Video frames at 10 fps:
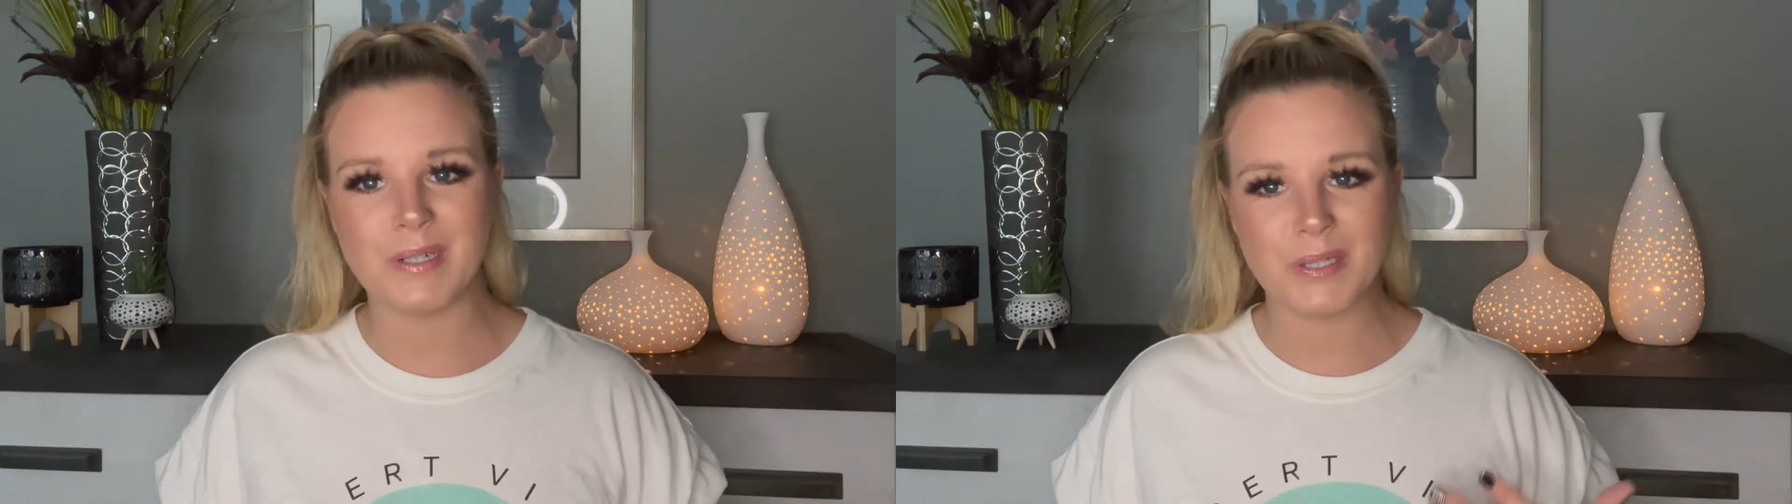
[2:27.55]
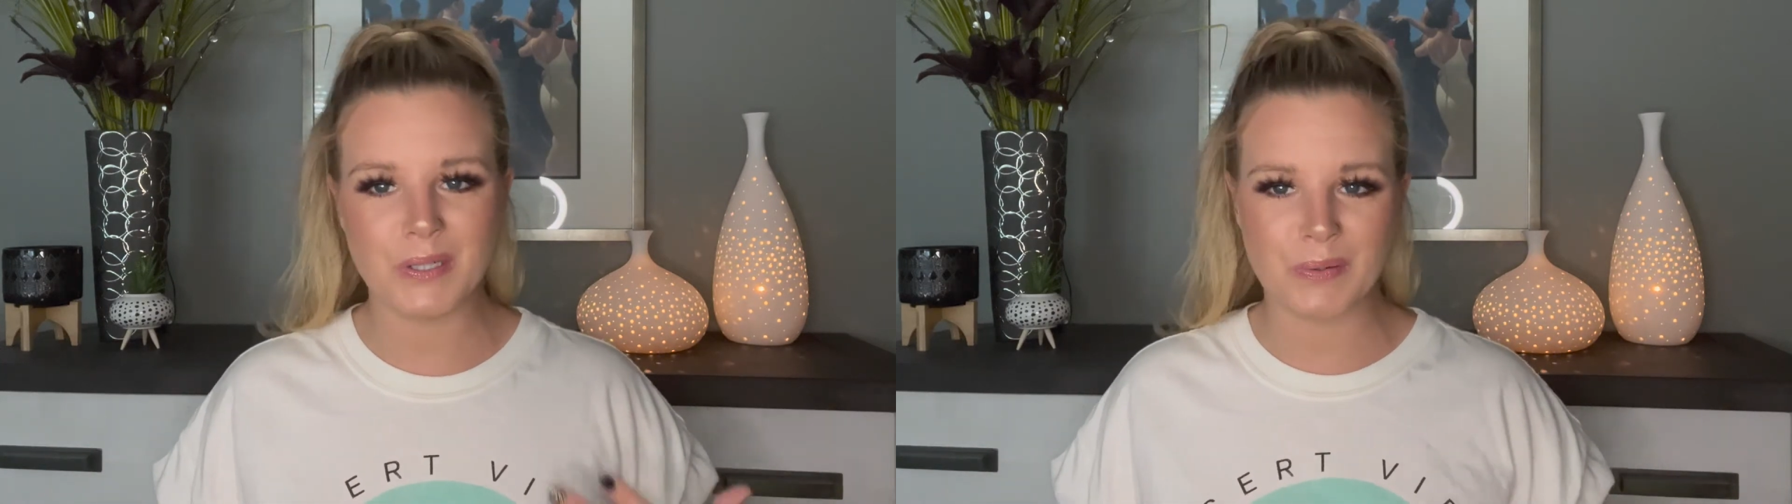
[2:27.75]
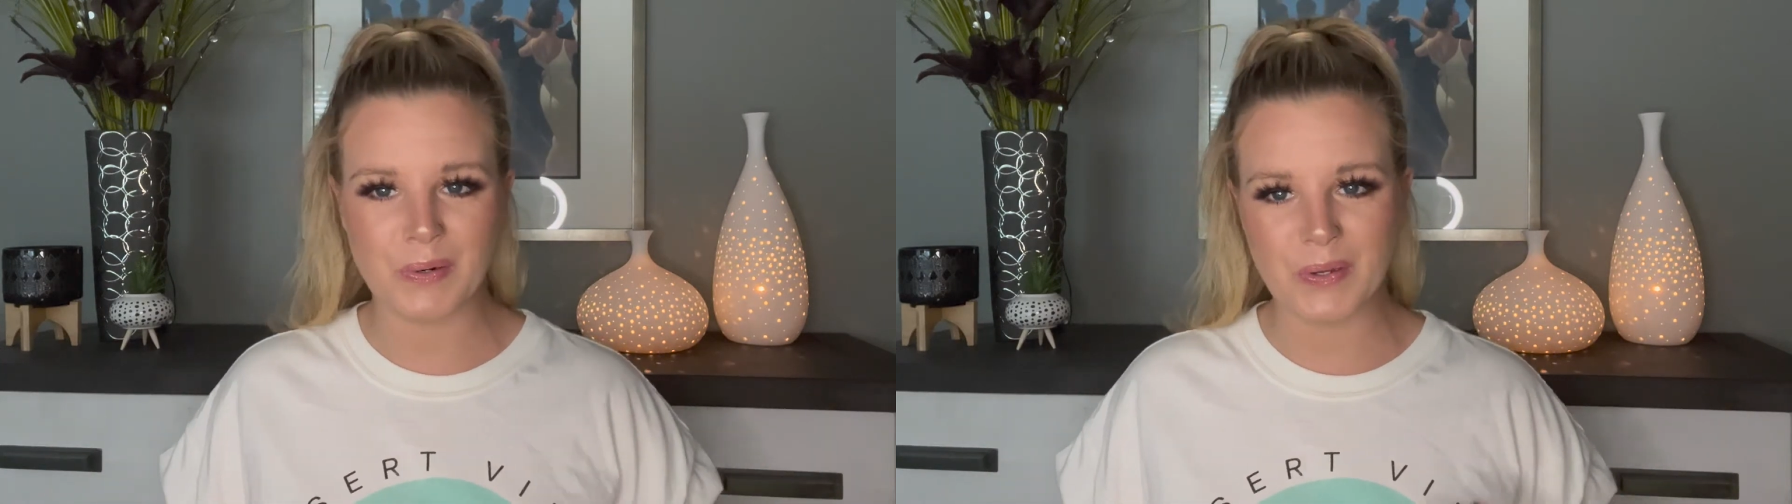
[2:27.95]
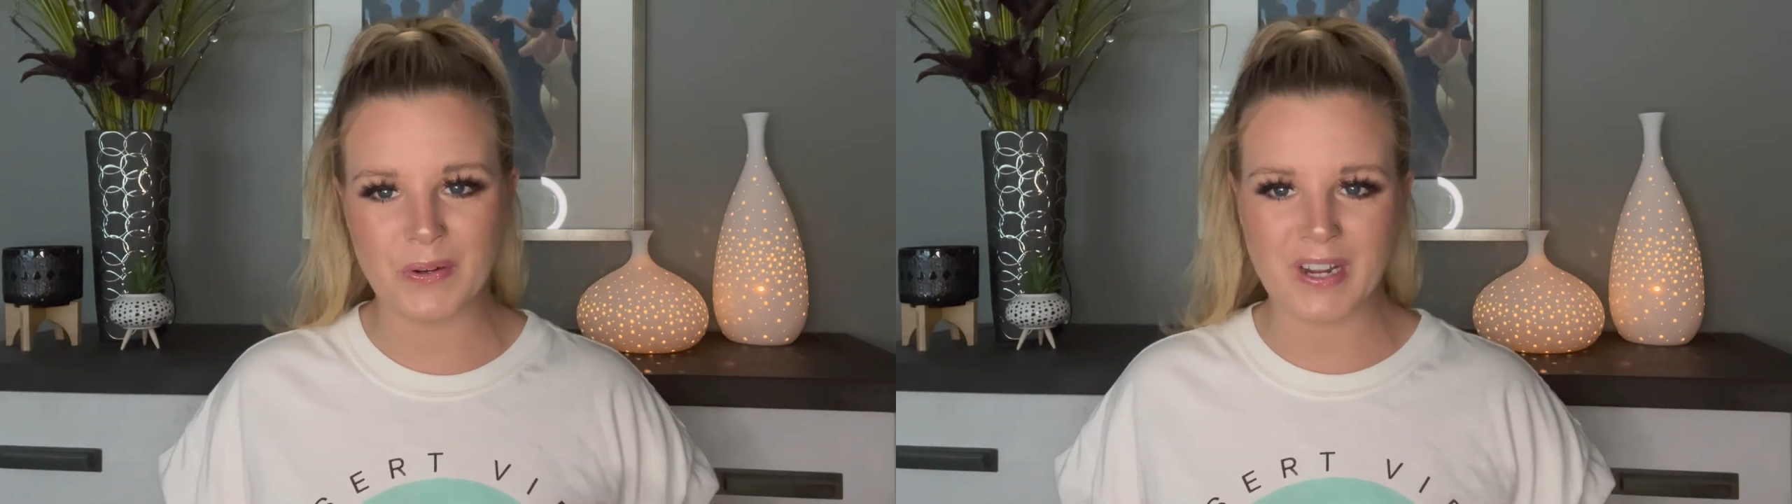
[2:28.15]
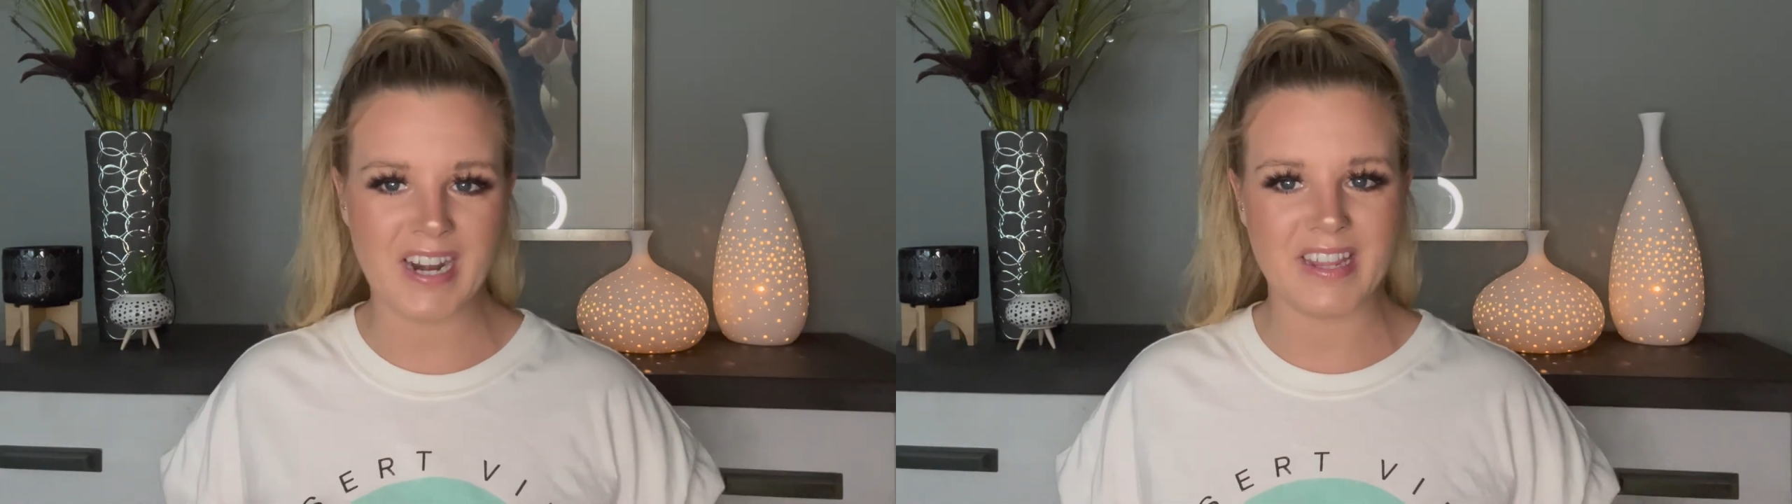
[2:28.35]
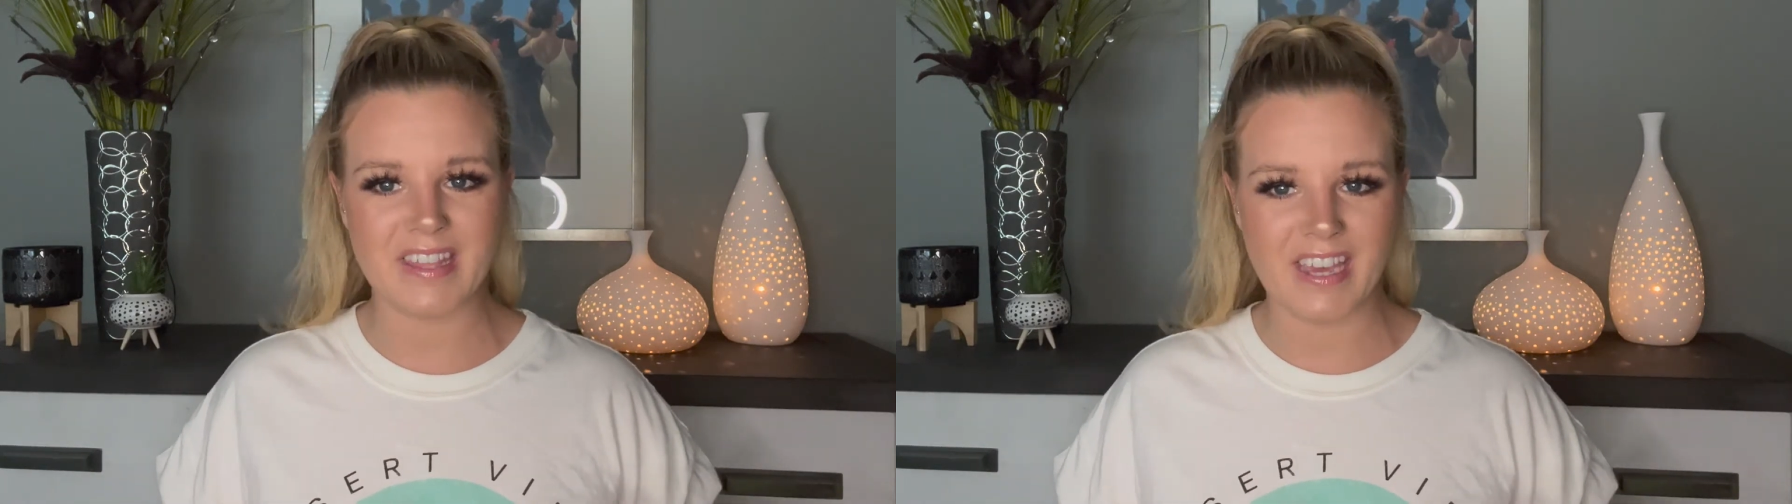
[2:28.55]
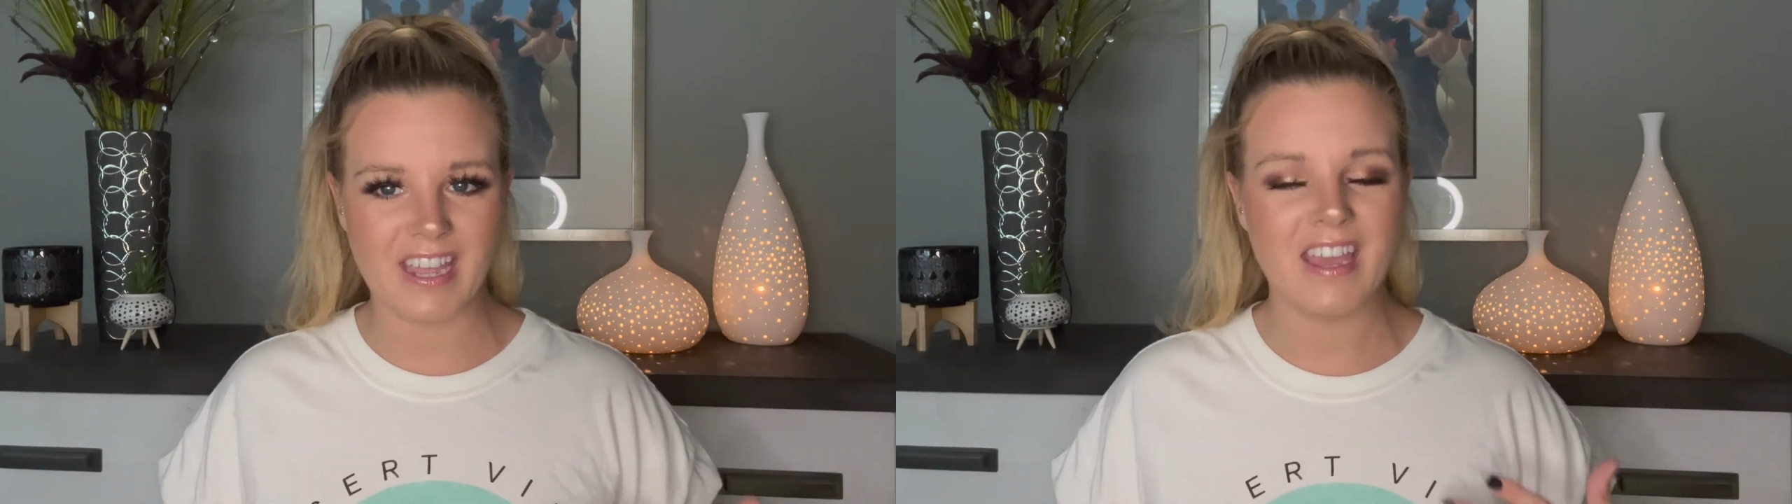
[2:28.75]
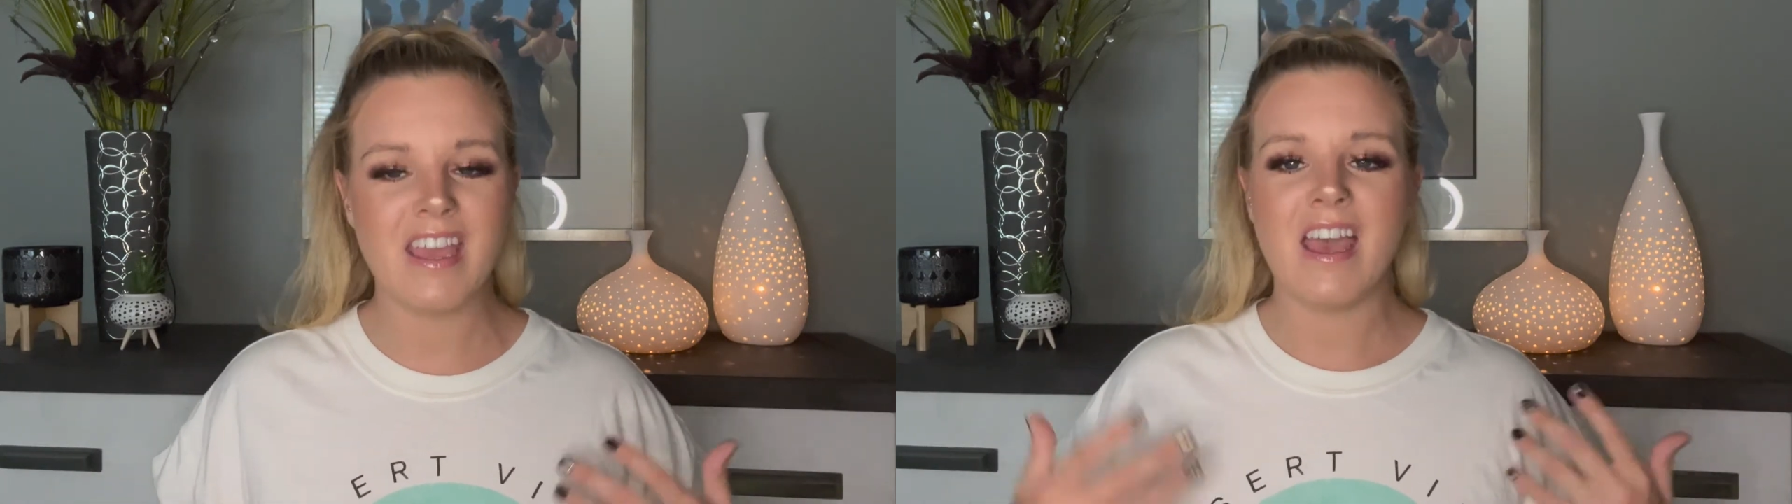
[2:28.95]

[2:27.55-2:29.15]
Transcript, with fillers: to the rodeo kind of thing